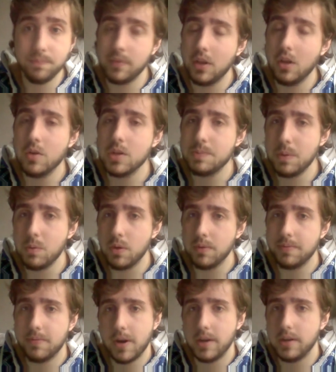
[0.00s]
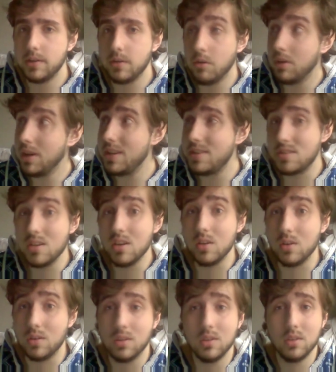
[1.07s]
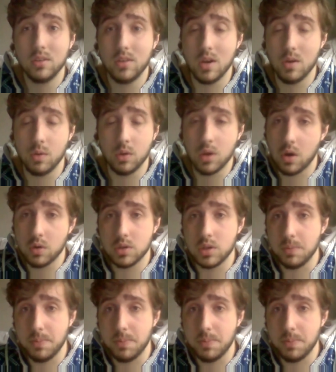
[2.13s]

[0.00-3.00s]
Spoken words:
There'll always be one friend, or at least two, that will go to the